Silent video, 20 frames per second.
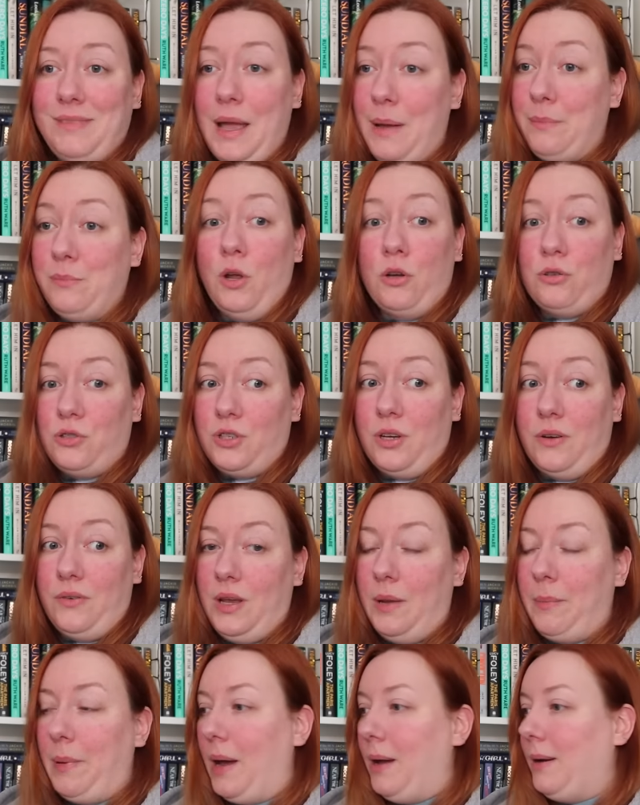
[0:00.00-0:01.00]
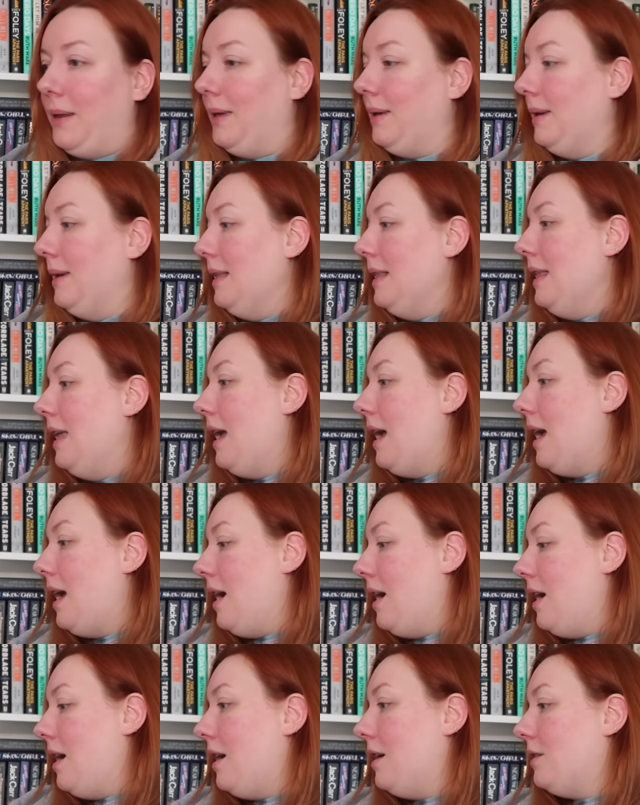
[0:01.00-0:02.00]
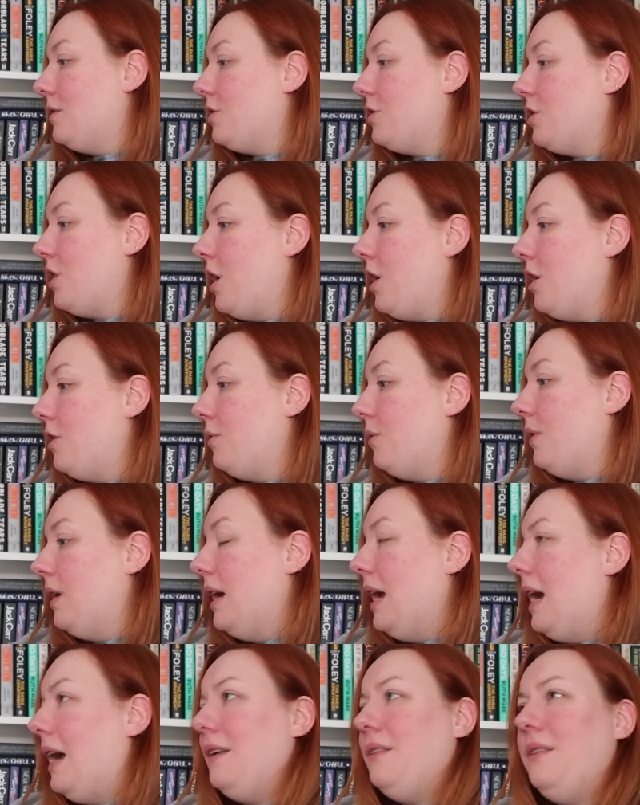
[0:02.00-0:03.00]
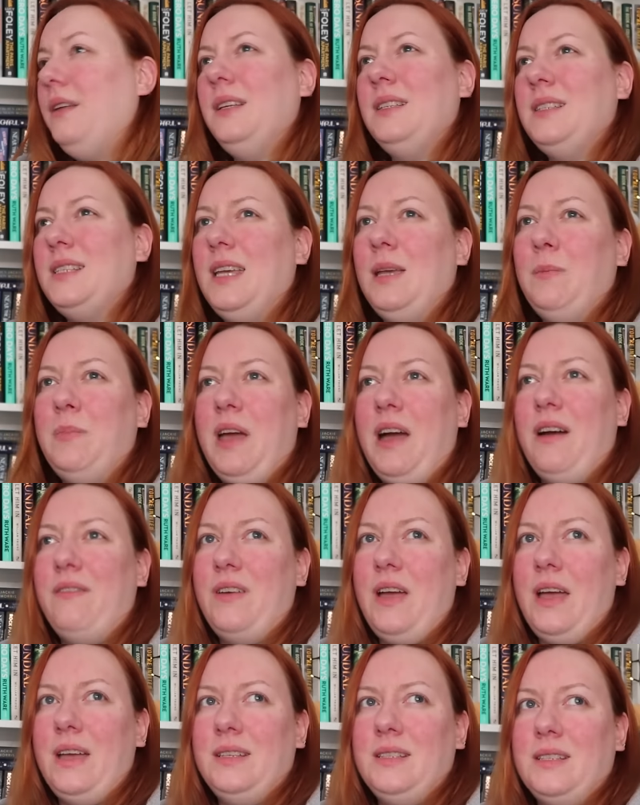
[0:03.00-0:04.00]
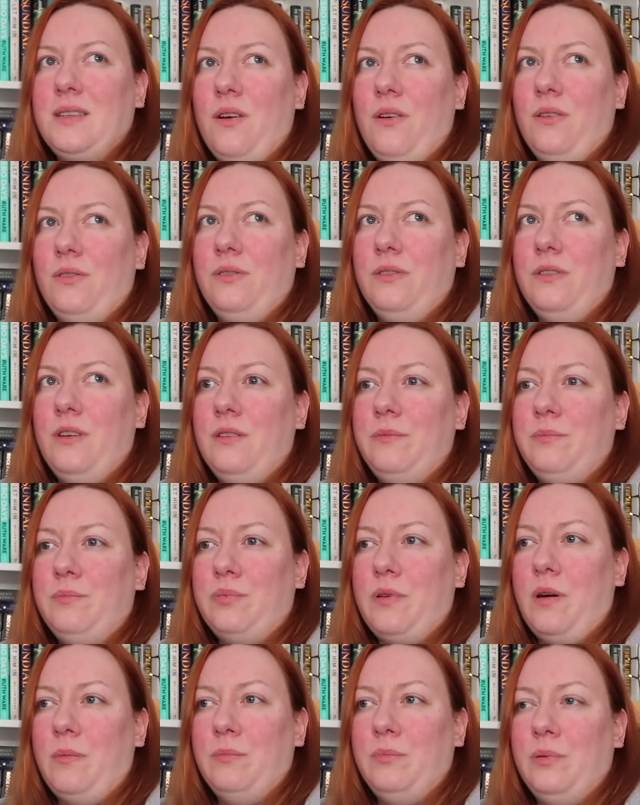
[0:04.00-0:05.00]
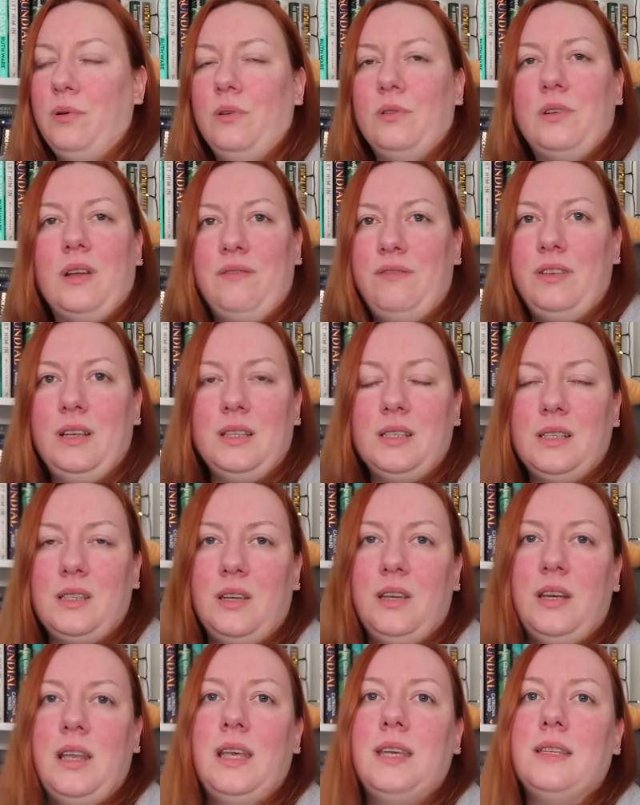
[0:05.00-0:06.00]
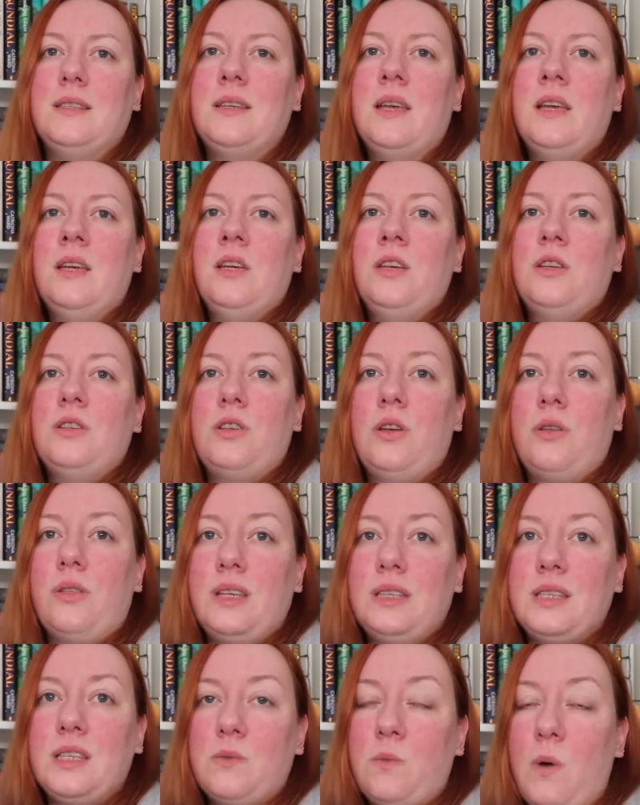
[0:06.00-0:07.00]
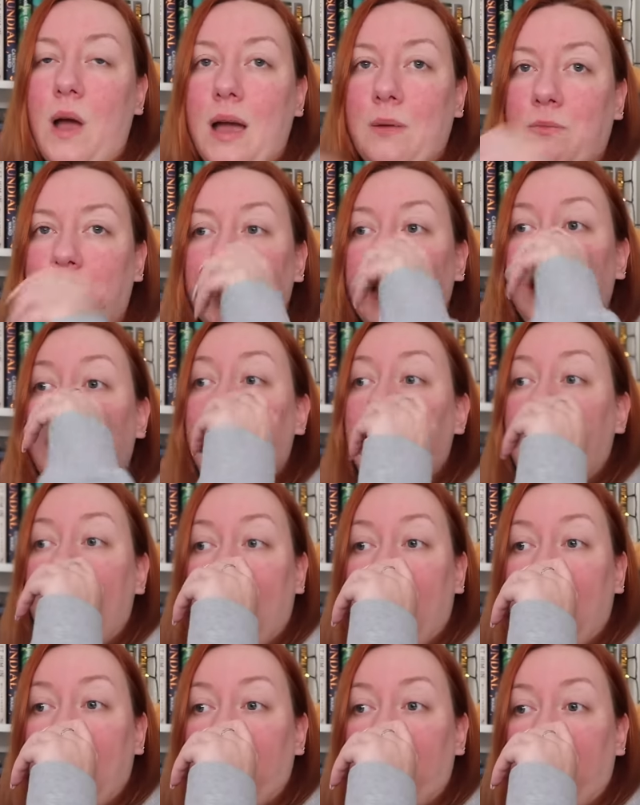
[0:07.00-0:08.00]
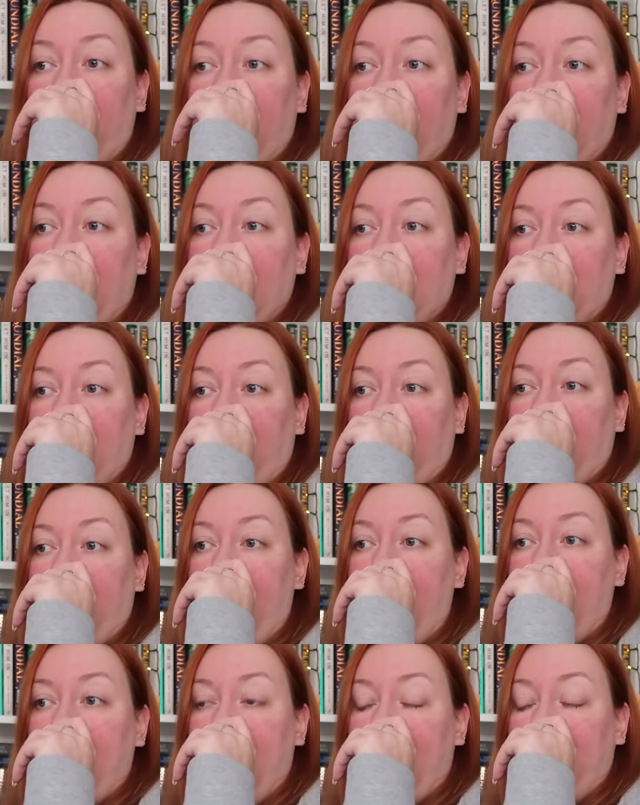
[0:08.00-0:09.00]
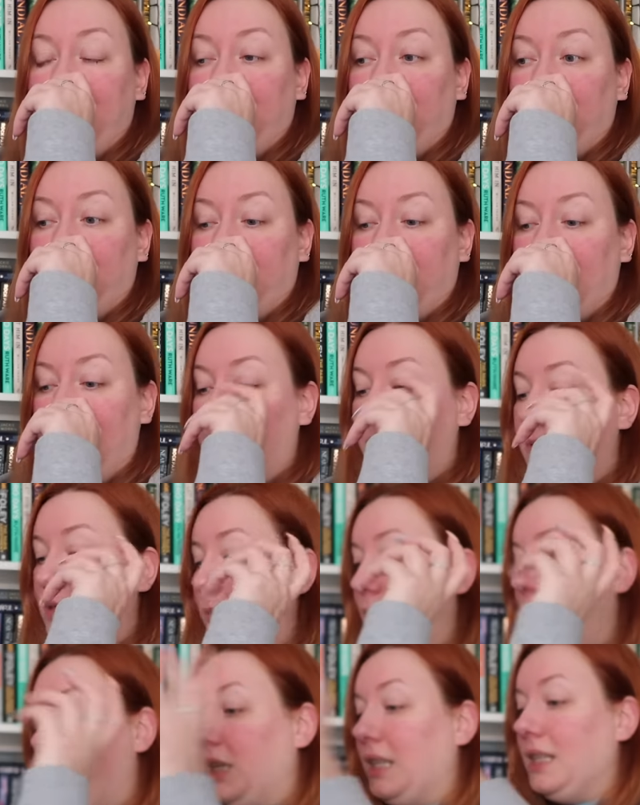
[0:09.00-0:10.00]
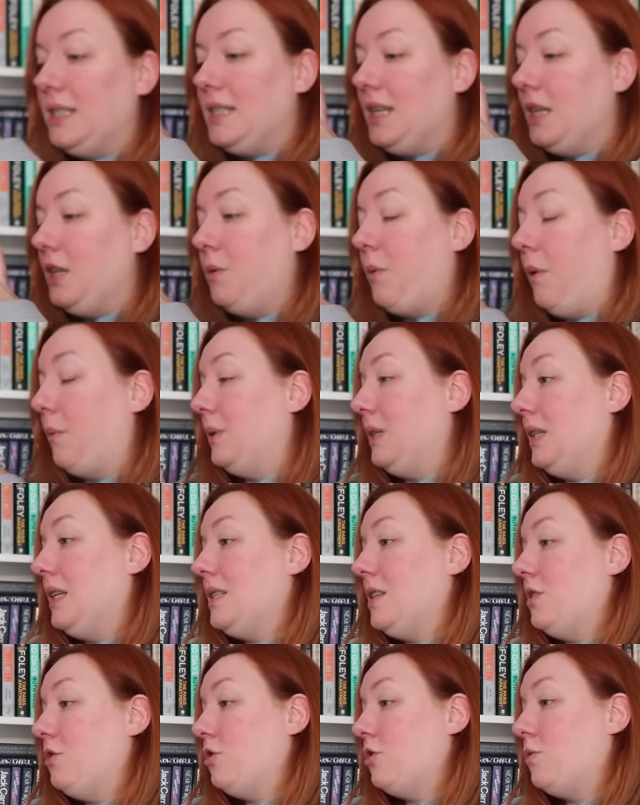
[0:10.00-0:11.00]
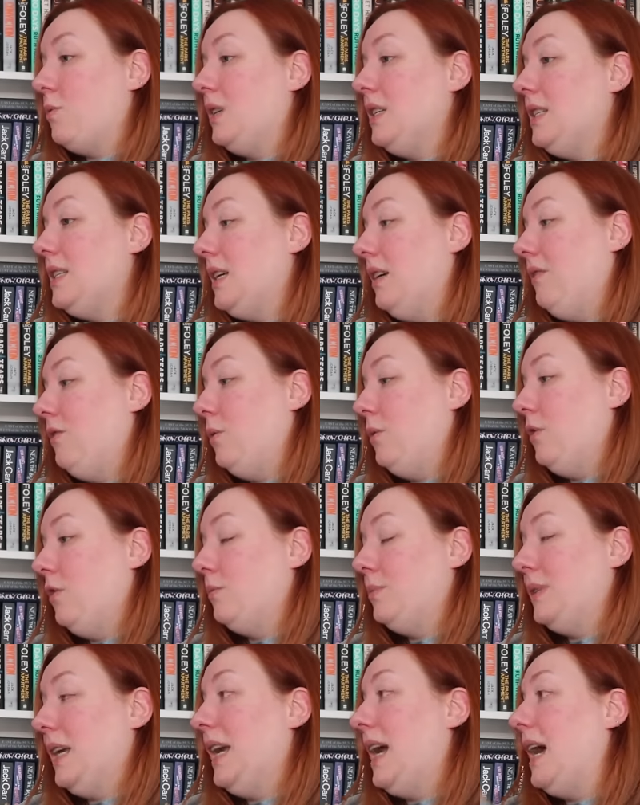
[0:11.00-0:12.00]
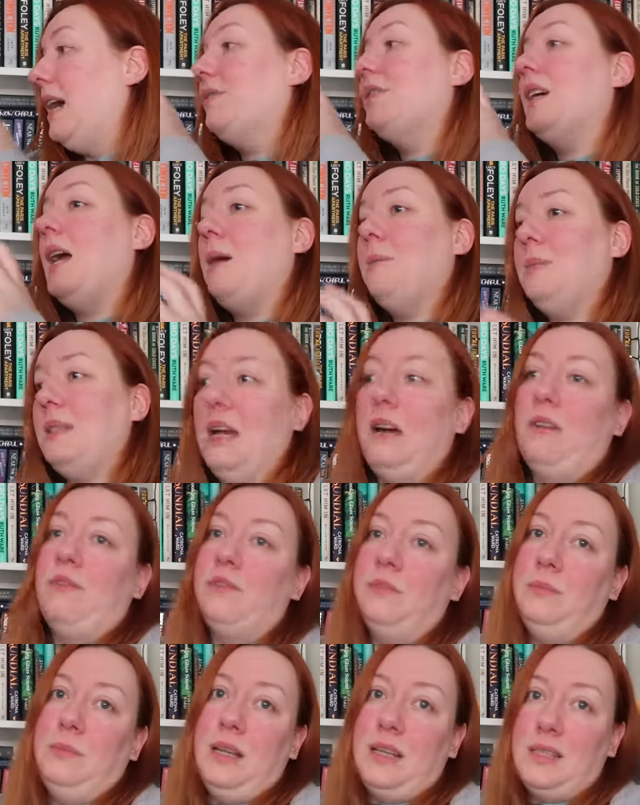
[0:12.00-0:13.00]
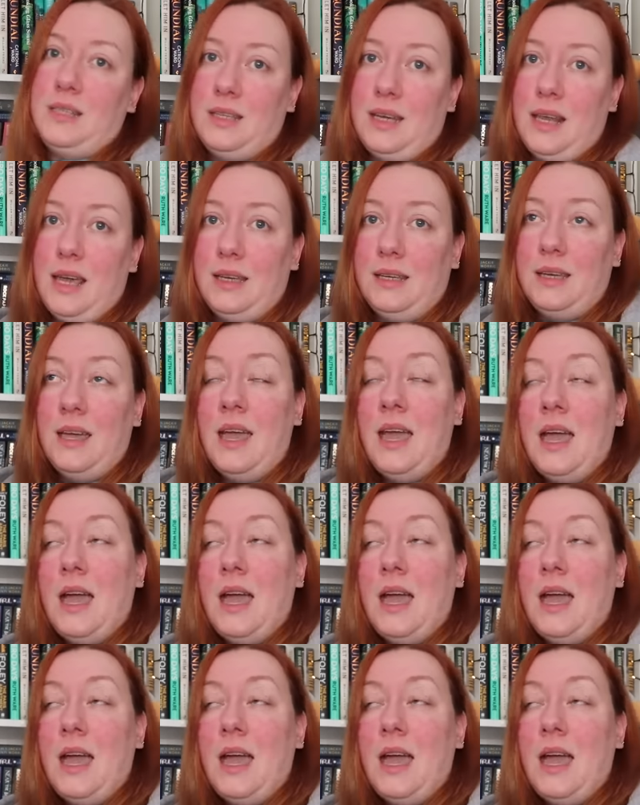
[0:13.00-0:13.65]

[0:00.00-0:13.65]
I'm not sorry about it uh, so I think TBR is on the prom board. I'm fairly certain it is. So this is what I'm reading and I'm enjoying it so far. I'm having a good time. So I'm going to continue on with this. I just wanted to give you an update. I have calmed down from yesterday.